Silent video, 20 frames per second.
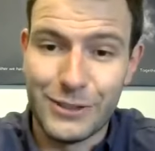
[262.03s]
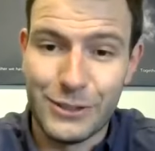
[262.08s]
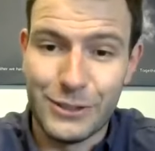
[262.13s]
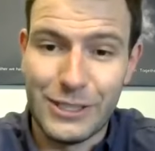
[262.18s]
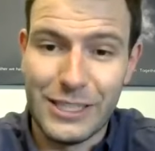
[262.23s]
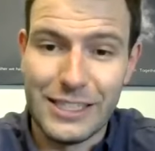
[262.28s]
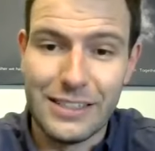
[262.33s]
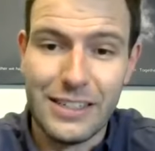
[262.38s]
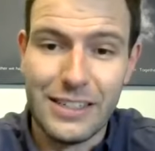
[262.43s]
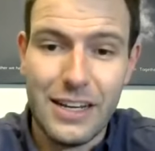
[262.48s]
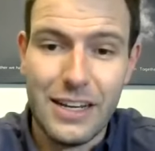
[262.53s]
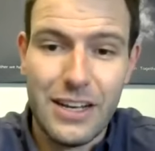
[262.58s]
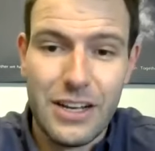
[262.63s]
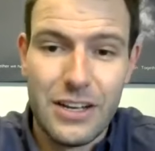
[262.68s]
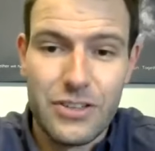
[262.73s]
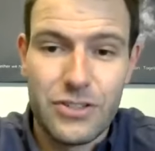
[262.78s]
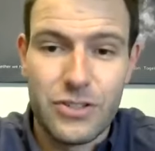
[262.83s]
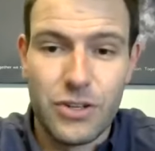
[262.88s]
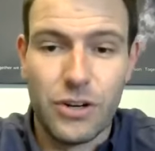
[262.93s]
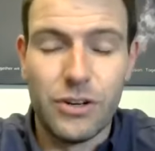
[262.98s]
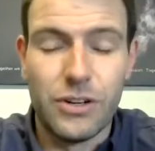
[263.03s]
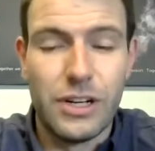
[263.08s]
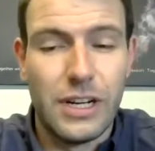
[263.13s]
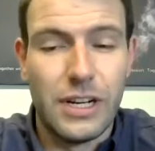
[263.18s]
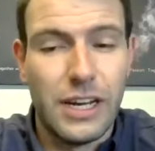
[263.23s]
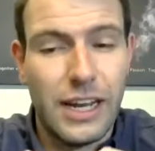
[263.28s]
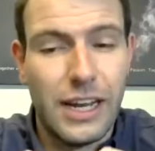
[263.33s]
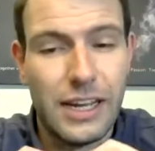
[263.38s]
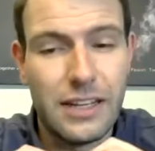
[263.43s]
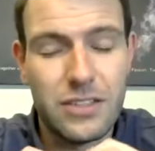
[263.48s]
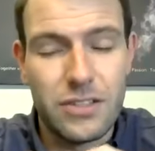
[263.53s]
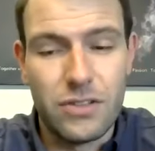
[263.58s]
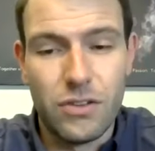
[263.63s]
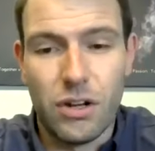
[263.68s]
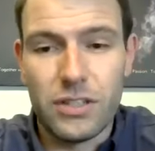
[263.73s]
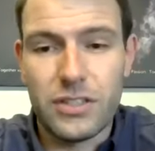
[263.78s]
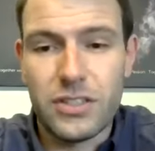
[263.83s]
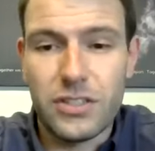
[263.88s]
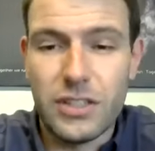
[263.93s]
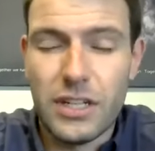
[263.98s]
Okay, so it's
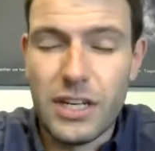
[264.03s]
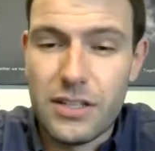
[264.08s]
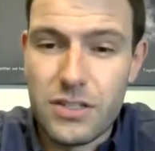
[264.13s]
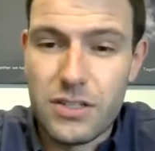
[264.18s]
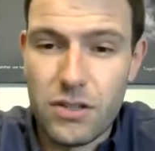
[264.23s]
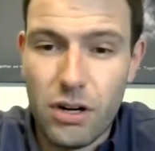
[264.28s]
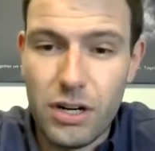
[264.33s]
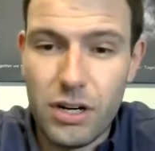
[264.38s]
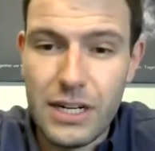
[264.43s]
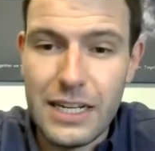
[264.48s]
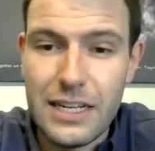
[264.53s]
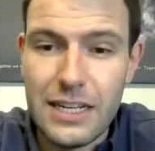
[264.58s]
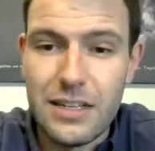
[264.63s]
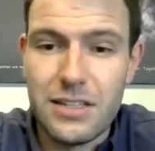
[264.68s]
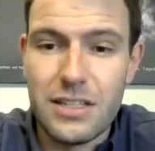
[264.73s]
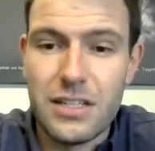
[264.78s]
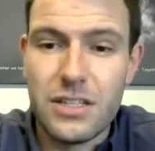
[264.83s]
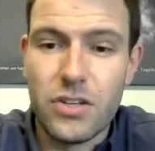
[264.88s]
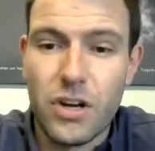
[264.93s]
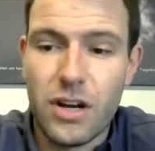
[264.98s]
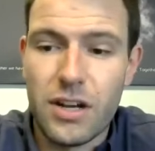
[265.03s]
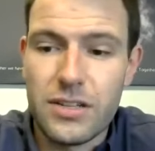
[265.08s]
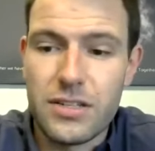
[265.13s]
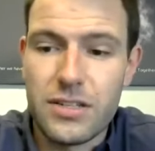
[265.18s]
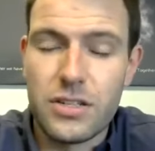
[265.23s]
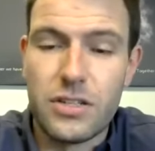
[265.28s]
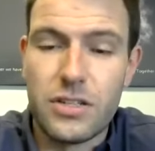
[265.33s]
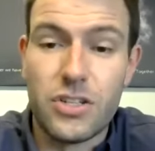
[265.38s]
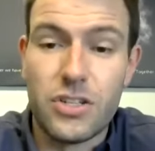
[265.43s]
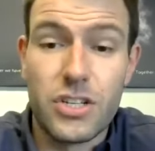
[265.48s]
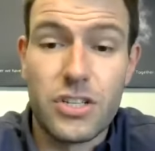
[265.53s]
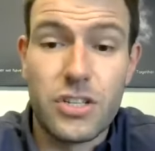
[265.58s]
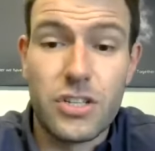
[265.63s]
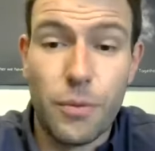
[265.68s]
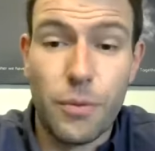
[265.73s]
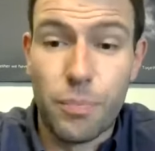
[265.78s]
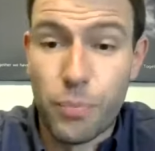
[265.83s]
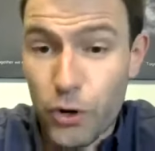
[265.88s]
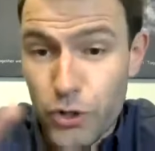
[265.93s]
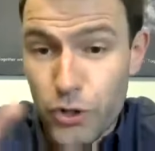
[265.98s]
not an easy task to just
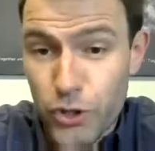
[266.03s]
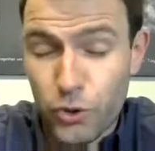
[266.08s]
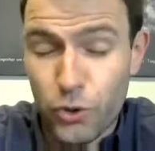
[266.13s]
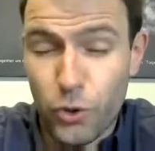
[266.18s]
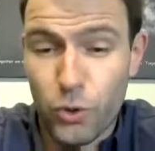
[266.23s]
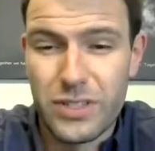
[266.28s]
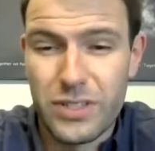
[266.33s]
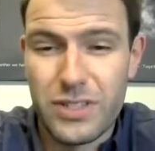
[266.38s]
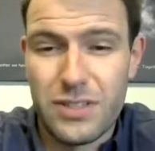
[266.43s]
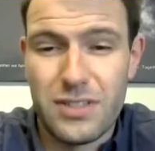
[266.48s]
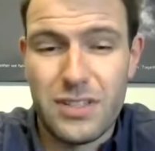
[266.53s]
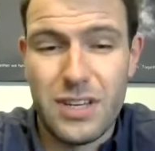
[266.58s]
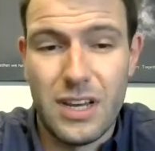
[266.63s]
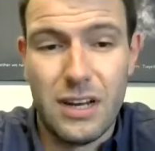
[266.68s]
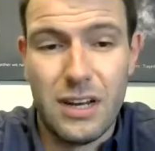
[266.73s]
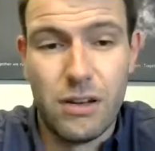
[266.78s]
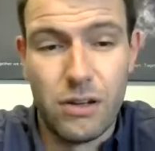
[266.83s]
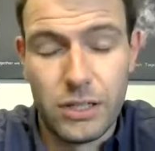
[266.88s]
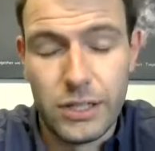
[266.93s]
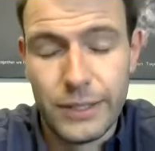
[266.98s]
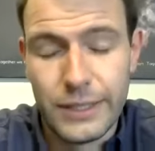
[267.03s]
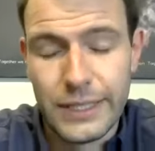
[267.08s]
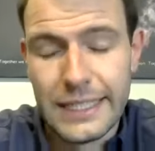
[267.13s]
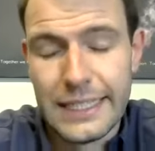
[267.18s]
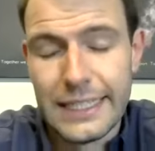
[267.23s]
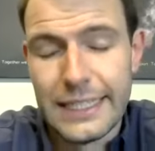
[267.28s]
approach a court and say, look,